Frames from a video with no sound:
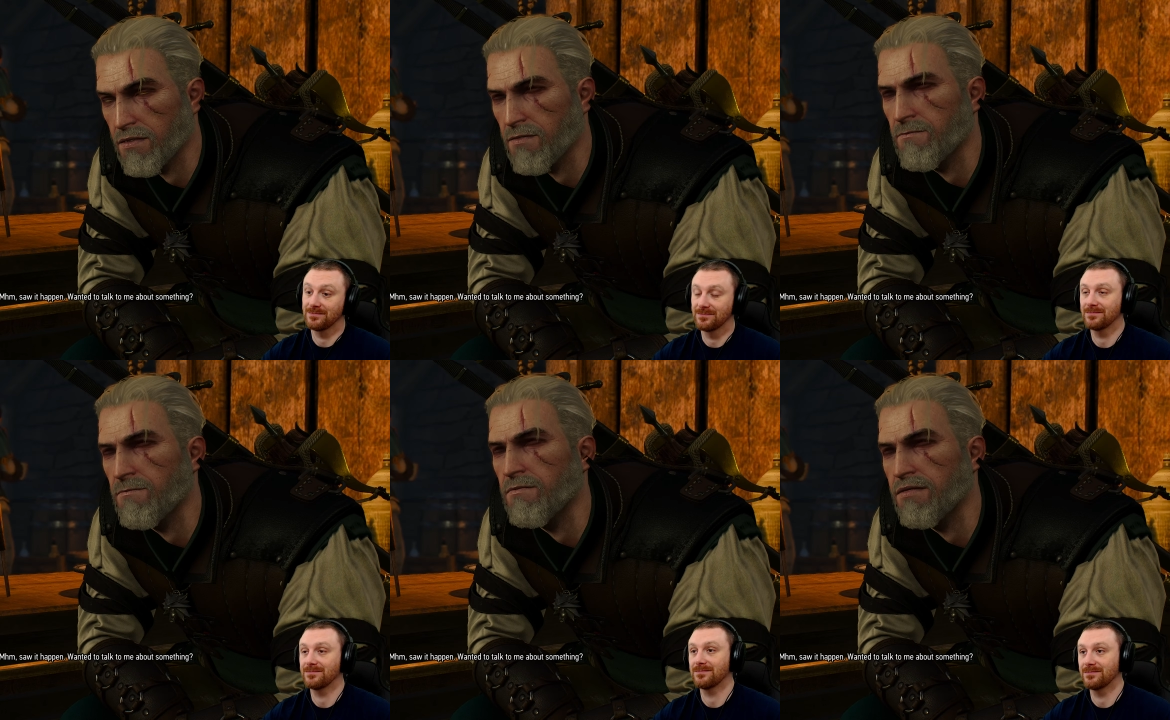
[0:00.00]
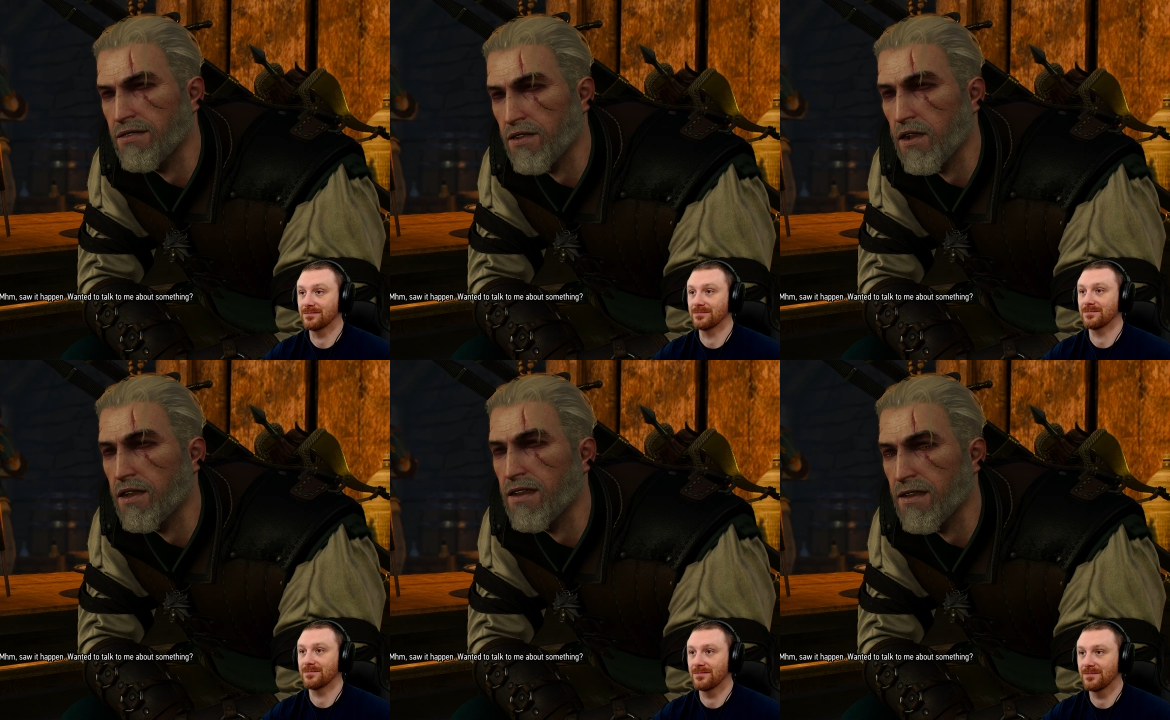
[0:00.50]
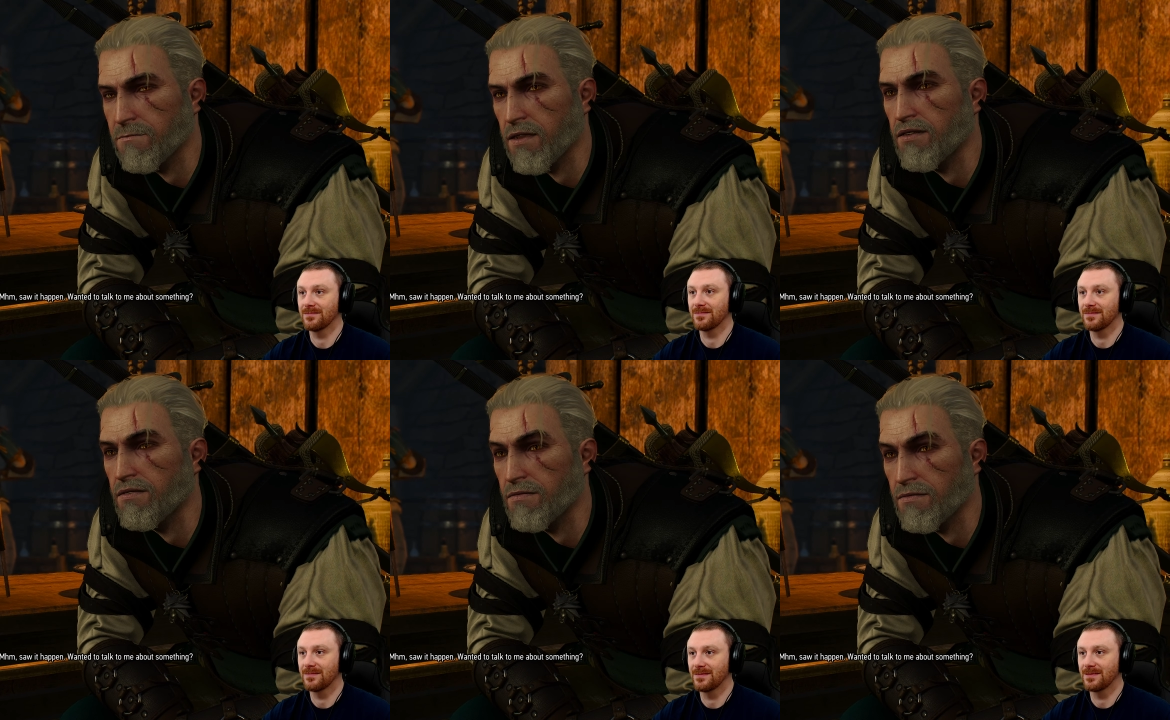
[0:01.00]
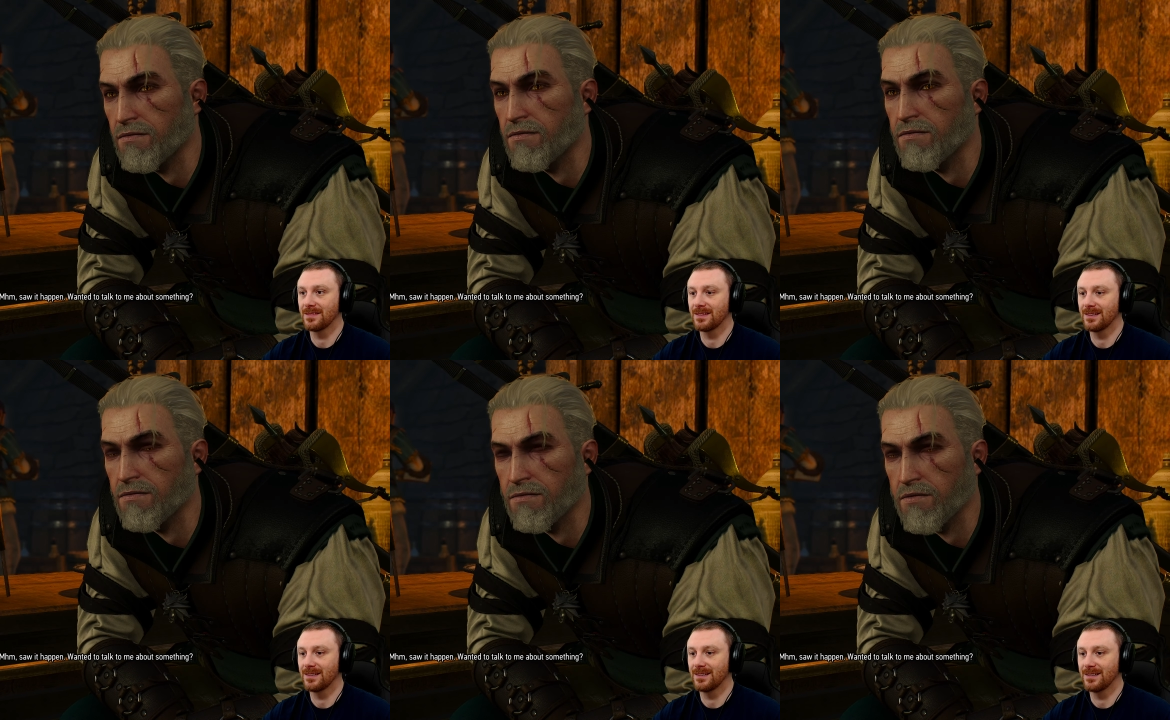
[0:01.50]
Speaker 1: Mm-hmm. Saw it happen.
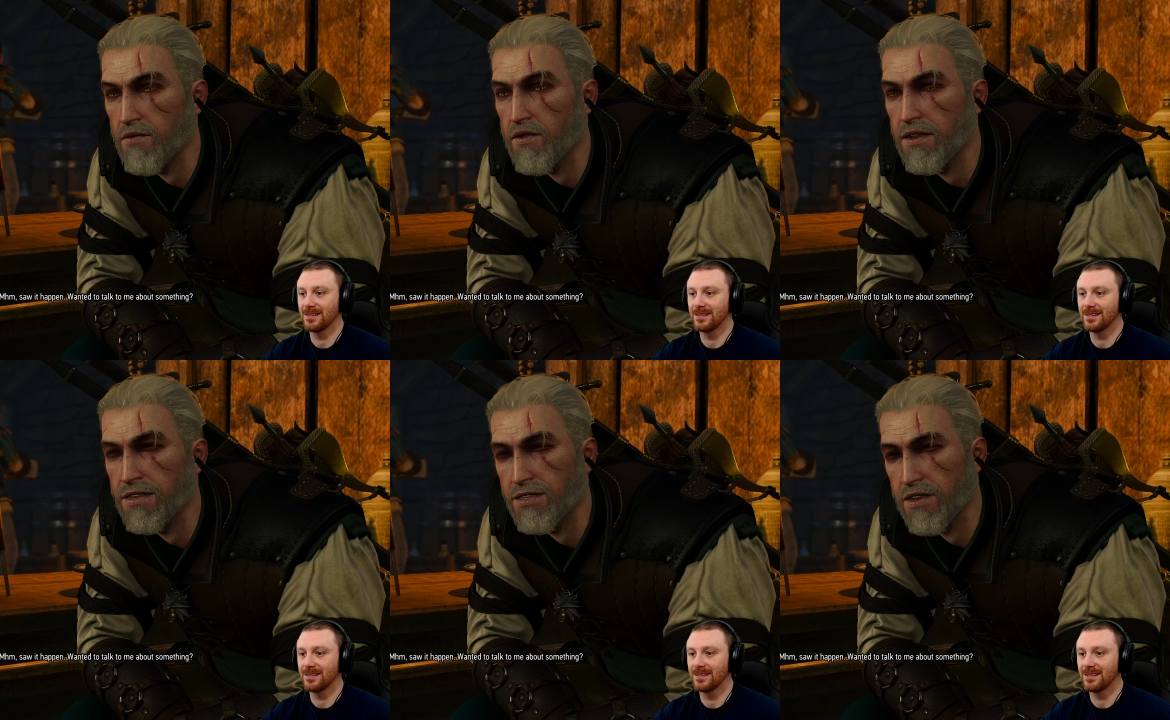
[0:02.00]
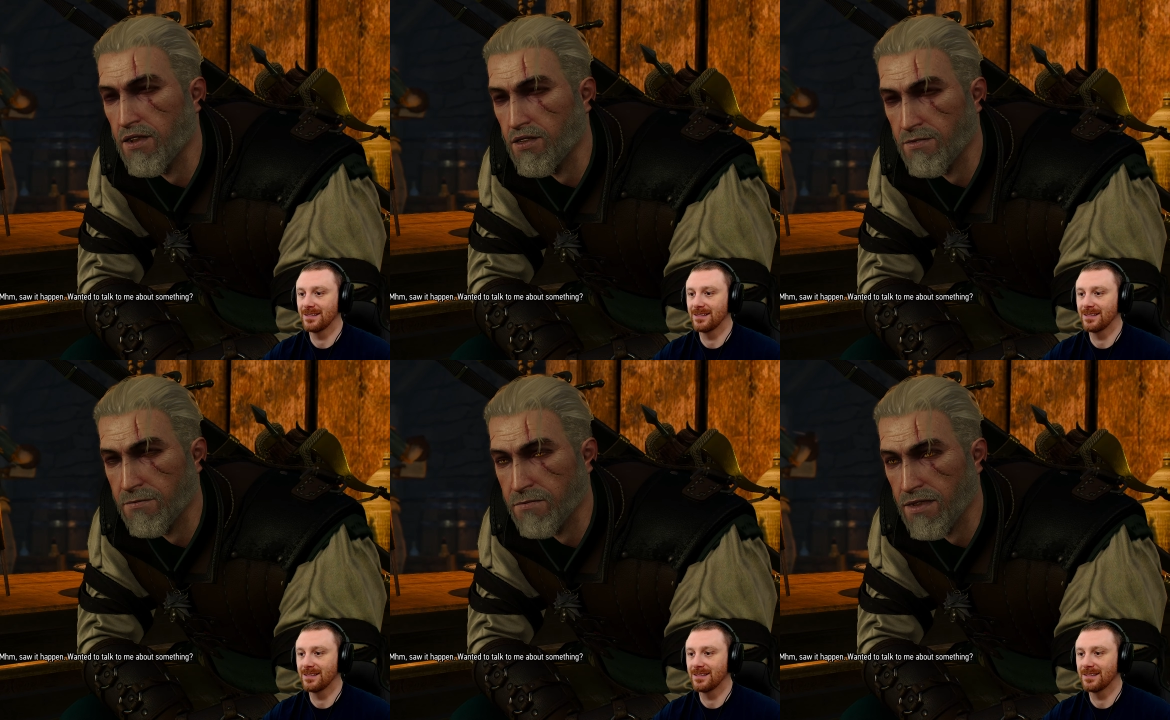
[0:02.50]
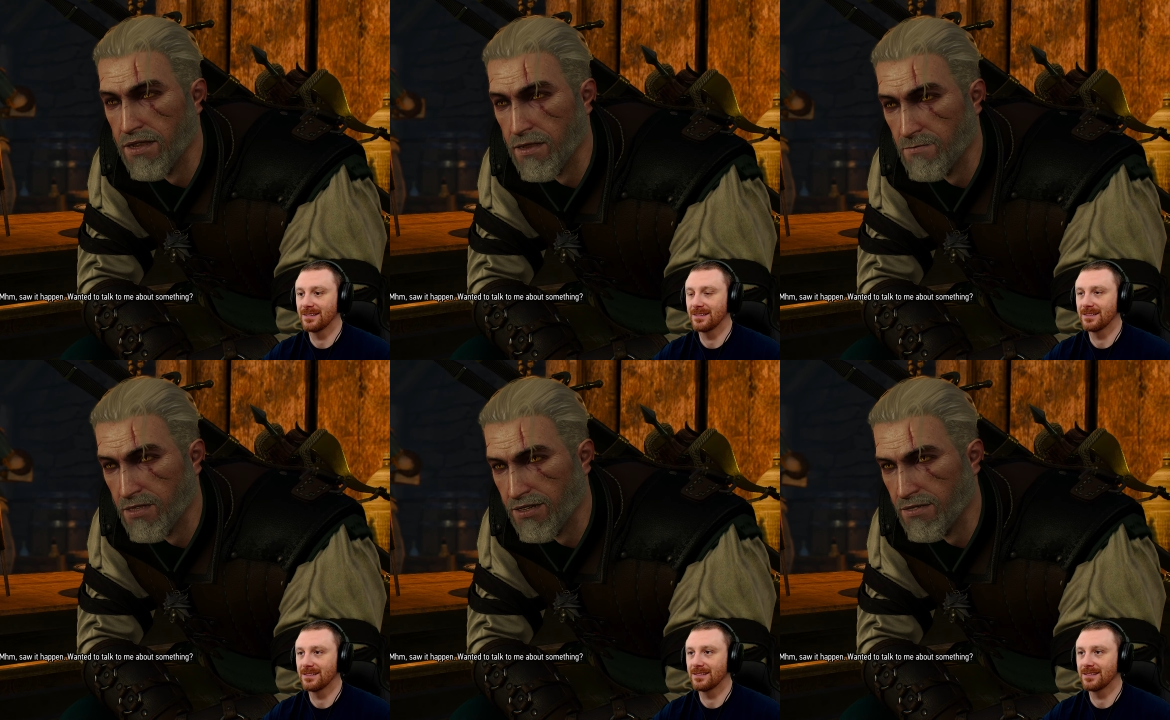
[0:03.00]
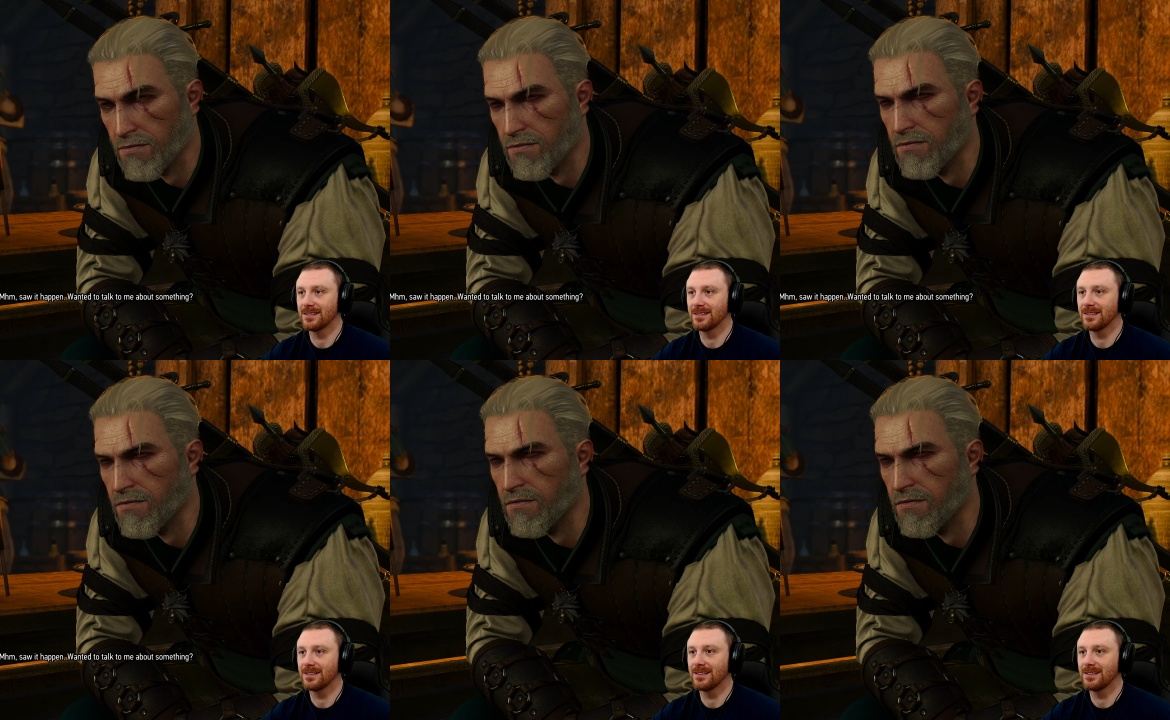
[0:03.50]
Wanted to talk to me about something?